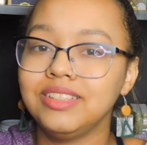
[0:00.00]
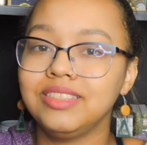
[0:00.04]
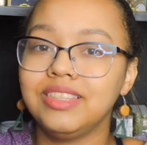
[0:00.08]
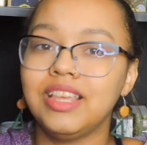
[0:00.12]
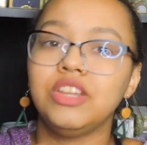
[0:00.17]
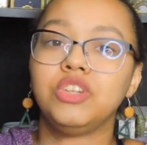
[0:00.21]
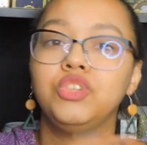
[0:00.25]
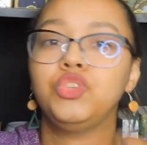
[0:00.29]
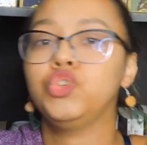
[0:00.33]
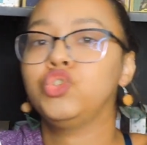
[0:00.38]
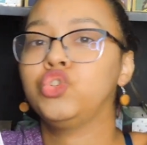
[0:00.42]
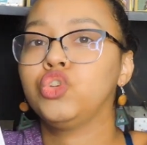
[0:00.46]

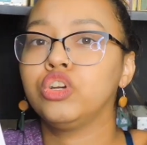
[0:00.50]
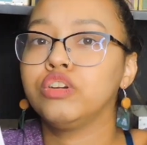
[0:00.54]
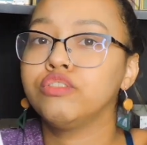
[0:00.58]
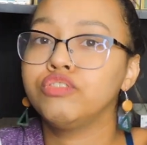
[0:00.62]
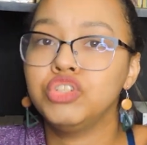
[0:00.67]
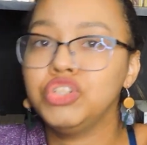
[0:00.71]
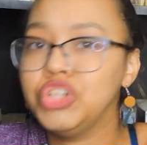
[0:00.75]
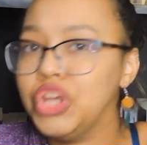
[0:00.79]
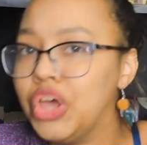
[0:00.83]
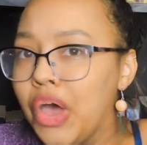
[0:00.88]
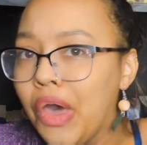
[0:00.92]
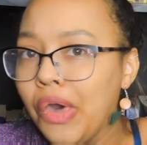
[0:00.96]
that
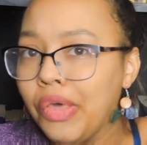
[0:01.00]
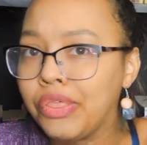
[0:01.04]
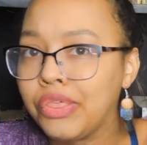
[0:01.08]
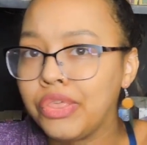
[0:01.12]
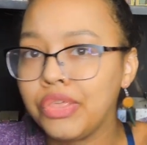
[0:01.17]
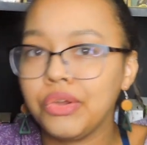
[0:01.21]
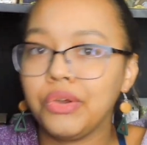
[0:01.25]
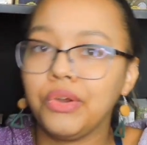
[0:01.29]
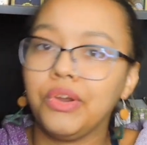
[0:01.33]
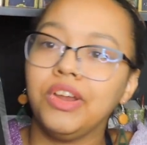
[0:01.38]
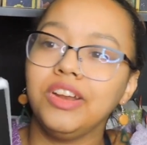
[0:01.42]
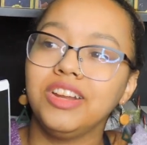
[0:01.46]
deserved death
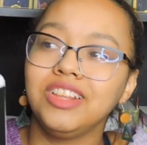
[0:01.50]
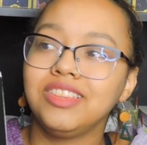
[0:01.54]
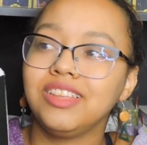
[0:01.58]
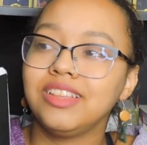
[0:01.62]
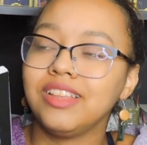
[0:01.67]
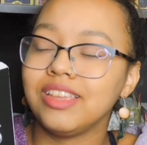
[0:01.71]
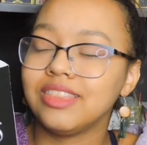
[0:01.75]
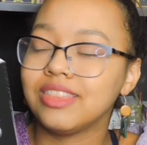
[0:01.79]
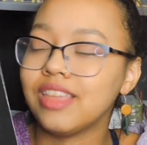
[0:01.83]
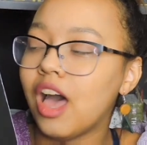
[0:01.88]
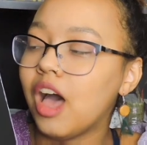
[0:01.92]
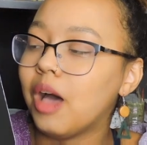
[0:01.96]
or anything
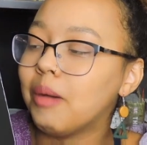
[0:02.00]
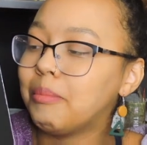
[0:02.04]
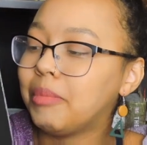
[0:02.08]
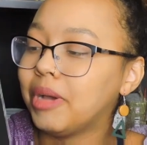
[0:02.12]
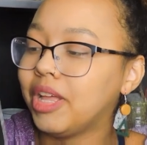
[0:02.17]
like that.